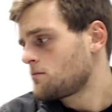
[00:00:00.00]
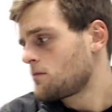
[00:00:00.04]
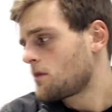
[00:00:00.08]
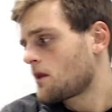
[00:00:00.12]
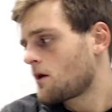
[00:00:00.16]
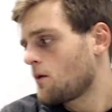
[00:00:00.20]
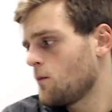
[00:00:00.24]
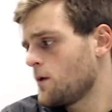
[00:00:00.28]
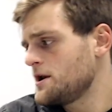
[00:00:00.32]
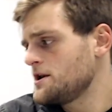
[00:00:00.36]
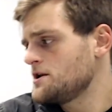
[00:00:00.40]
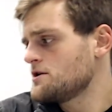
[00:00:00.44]

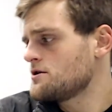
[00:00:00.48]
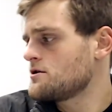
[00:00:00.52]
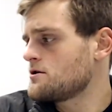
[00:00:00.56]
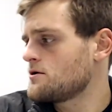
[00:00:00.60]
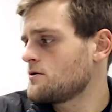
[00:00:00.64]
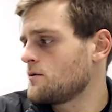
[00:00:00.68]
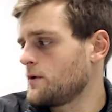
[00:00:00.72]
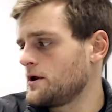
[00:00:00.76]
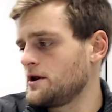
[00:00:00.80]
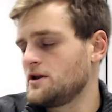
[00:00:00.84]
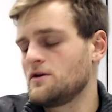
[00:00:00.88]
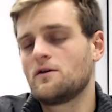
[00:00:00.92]
when you're
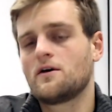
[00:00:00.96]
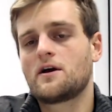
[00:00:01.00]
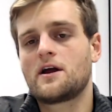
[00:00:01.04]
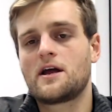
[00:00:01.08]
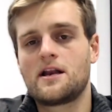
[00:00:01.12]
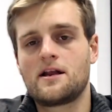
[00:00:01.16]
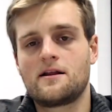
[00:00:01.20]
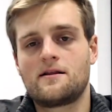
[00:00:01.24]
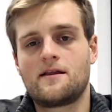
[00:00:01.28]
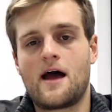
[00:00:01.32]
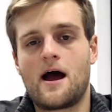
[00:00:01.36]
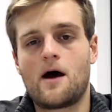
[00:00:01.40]
when you look at
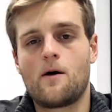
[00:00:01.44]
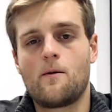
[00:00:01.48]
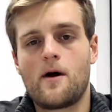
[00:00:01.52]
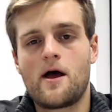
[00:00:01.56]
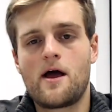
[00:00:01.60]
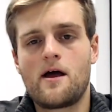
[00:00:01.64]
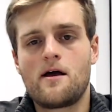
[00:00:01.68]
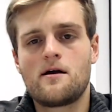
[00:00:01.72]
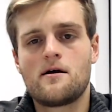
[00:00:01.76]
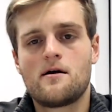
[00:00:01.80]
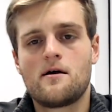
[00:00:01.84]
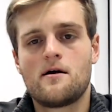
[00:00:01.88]
it that
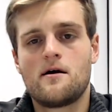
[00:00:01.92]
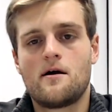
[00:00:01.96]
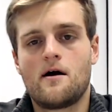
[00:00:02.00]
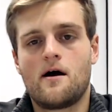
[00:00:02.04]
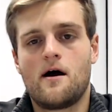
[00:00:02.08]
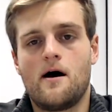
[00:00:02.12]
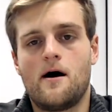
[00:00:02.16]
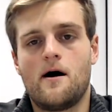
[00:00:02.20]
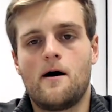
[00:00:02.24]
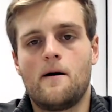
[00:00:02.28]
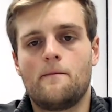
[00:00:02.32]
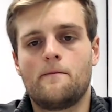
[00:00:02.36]
way,
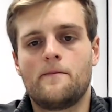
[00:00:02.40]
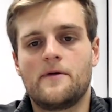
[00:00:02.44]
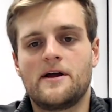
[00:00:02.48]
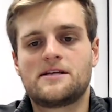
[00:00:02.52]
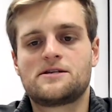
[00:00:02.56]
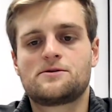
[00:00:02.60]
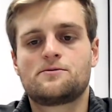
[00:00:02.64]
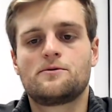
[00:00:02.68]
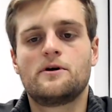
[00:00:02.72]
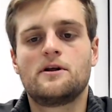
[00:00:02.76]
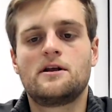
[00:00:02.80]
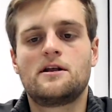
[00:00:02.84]
um, it's
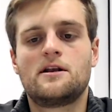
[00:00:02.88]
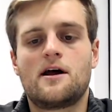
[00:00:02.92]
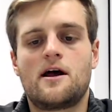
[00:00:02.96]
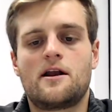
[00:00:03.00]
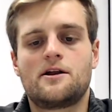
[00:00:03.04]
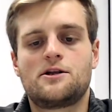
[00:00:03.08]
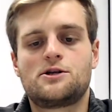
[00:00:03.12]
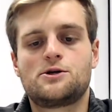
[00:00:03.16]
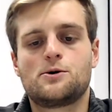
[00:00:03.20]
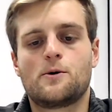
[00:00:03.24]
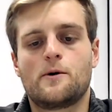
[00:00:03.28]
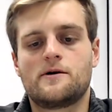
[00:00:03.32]
really not a
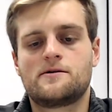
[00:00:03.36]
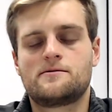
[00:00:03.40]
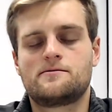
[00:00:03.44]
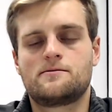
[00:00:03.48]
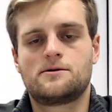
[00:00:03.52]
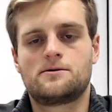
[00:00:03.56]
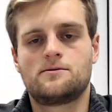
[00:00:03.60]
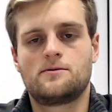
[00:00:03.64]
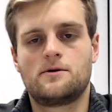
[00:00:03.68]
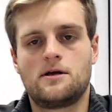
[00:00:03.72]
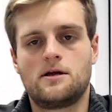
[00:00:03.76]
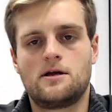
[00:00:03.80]
choice
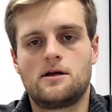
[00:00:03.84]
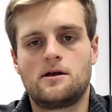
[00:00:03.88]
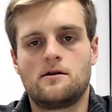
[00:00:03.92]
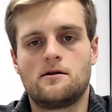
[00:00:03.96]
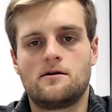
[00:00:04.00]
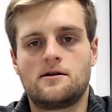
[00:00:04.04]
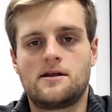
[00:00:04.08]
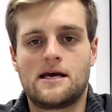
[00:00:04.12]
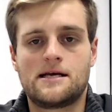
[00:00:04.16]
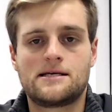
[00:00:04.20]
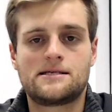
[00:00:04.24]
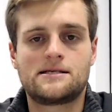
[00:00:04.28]
between
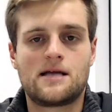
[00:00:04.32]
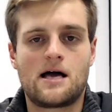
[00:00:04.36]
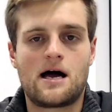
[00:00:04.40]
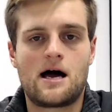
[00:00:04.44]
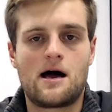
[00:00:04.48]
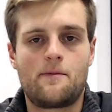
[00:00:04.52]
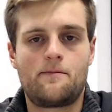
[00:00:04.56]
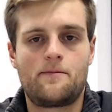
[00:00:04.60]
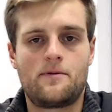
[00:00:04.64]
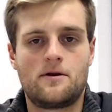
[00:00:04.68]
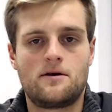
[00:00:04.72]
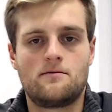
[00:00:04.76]

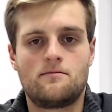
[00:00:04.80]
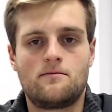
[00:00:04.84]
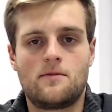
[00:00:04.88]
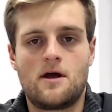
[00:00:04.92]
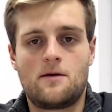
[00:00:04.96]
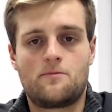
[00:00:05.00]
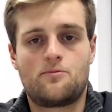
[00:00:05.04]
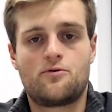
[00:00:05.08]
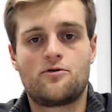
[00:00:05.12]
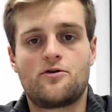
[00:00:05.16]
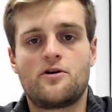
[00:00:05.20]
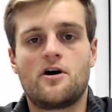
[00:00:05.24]
desktop and,
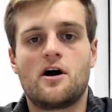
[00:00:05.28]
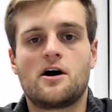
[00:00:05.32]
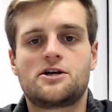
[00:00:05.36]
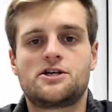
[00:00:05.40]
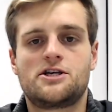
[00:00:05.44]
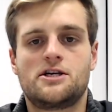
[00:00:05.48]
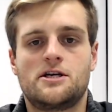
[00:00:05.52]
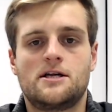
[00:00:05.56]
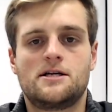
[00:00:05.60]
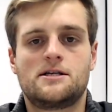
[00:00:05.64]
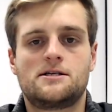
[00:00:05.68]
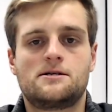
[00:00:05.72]
and
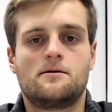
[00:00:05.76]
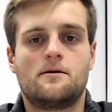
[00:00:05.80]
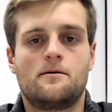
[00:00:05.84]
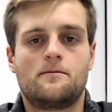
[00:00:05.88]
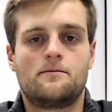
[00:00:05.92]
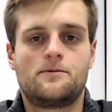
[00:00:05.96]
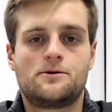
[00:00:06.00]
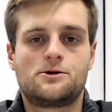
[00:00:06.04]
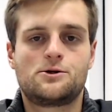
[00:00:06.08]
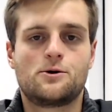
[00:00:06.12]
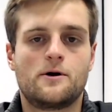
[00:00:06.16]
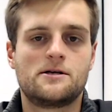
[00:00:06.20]
production. It's a
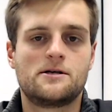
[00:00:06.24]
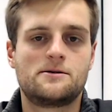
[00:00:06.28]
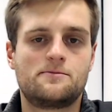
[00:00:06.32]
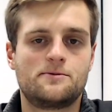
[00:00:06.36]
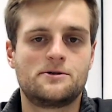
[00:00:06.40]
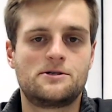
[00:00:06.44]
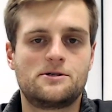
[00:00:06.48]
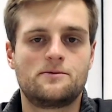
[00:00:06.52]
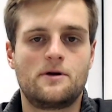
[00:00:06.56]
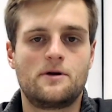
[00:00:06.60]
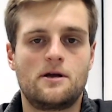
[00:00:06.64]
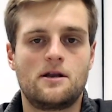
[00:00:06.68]
choice
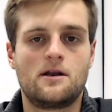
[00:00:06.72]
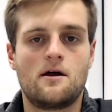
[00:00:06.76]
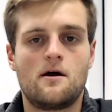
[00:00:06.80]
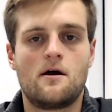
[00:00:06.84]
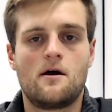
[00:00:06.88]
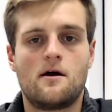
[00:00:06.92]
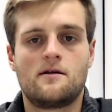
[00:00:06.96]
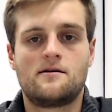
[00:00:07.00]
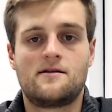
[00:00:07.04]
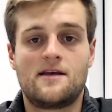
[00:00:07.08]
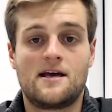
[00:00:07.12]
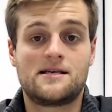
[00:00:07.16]
between
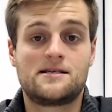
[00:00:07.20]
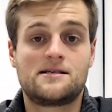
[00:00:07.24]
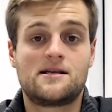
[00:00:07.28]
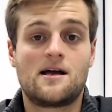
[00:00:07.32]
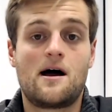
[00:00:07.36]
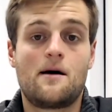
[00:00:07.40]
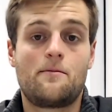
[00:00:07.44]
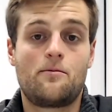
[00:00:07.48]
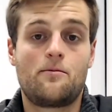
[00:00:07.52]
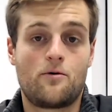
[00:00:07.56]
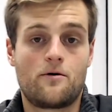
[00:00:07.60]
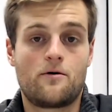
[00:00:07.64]

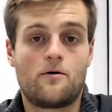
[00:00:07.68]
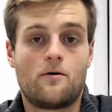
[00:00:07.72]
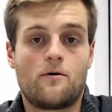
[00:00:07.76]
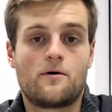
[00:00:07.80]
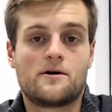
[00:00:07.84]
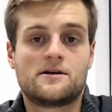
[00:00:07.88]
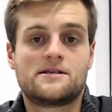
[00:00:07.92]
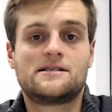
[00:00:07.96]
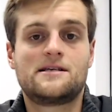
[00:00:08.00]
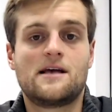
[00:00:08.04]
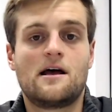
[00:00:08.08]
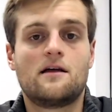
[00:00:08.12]
desktop or, or
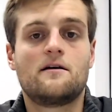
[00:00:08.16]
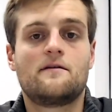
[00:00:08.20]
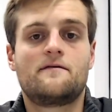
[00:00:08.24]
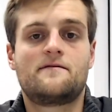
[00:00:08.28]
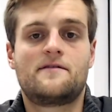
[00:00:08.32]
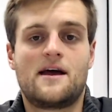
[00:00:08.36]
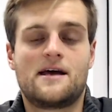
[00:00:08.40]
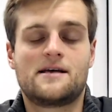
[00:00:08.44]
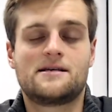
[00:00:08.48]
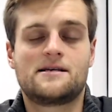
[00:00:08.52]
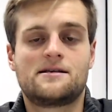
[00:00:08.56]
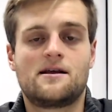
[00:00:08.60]
a cell of
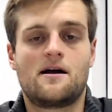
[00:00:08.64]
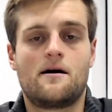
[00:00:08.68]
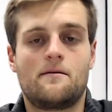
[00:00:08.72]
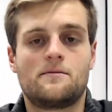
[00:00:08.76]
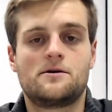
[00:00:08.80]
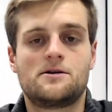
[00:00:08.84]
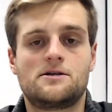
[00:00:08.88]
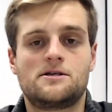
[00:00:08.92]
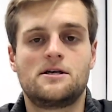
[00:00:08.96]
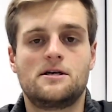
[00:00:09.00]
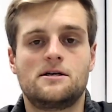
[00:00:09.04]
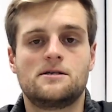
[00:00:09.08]
desktop
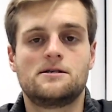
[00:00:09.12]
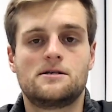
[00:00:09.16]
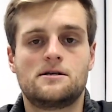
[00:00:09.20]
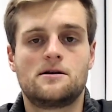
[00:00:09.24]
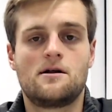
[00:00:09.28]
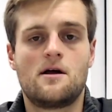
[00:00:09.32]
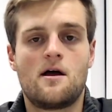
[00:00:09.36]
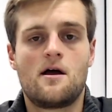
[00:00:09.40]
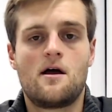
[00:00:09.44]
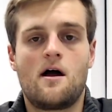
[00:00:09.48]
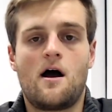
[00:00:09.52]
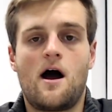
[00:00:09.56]
machines. And
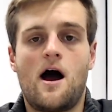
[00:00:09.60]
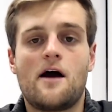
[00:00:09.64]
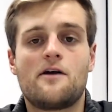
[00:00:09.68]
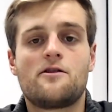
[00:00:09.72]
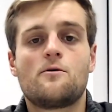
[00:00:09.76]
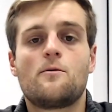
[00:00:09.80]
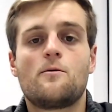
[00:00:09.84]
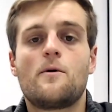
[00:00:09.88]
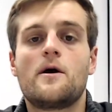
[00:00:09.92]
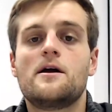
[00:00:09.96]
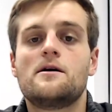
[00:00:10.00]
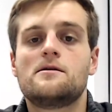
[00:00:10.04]
either
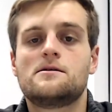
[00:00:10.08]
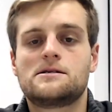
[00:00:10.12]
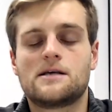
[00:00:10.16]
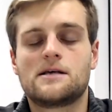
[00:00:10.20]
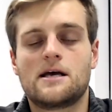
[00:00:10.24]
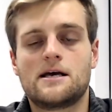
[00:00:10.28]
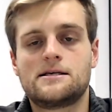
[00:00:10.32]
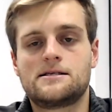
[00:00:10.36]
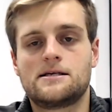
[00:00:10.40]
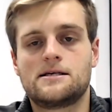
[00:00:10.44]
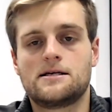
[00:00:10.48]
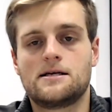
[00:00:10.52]
way you
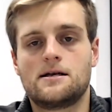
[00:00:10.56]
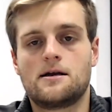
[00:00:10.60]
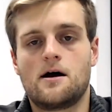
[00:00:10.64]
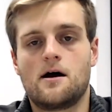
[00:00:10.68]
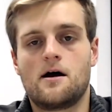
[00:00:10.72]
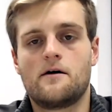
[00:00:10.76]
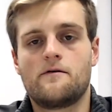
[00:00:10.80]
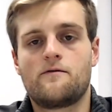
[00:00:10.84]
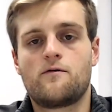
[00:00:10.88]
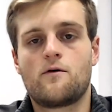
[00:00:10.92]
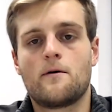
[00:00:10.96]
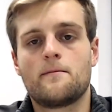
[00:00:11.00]
slice it,
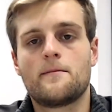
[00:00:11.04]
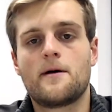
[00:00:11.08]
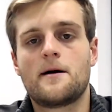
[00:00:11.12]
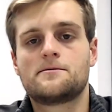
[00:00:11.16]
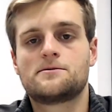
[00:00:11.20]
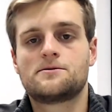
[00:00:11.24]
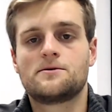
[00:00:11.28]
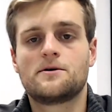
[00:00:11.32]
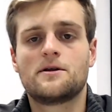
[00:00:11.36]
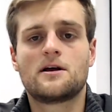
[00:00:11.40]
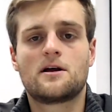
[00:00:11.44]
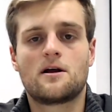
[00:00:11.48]
uh, Formlabs
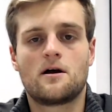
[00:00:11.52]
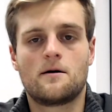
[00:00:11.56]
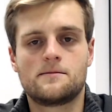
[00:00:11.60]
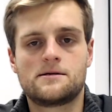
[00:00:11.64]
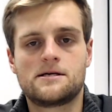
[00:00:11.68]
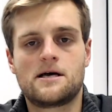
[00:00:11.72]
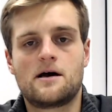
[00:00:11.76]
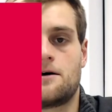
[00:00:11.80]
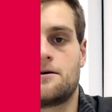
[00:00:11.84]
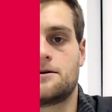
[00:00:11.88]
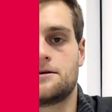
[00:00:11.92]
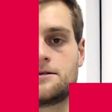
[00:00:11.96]
really comes out as